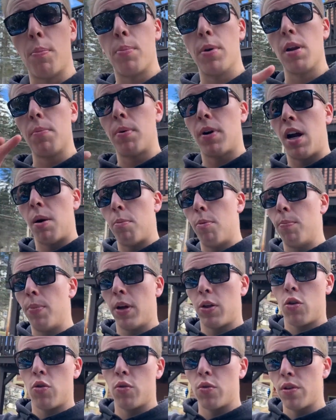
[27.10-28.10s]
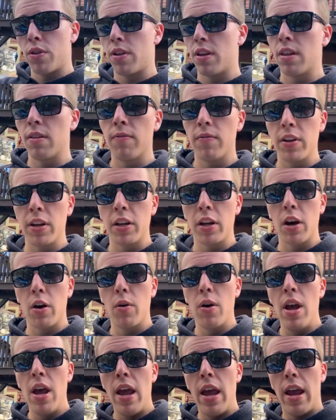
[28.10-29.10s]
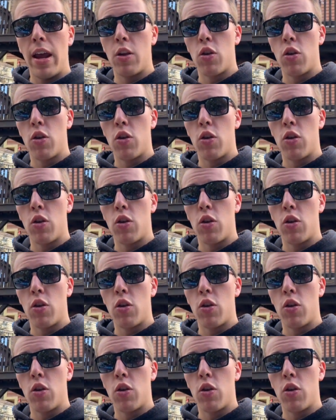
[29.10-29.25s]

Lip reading: I'll put up a couple pictures in the video